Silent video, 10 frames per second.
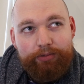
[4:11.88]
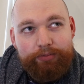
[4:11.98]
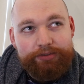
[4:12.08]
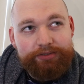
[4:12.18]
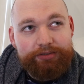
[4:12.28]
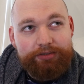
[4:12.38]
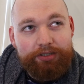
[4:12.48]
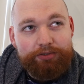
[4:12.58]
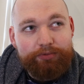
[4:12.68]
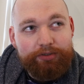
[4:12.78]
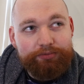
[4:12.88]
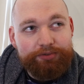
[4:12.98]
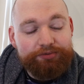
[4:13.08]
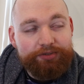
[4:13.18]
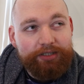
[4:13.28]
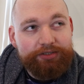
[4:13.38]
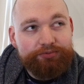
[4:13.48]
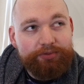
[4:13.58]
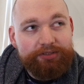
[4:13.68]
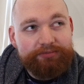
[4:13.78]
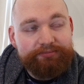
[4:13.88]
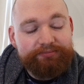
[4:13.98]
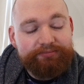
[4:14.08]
What's another one, real nice one?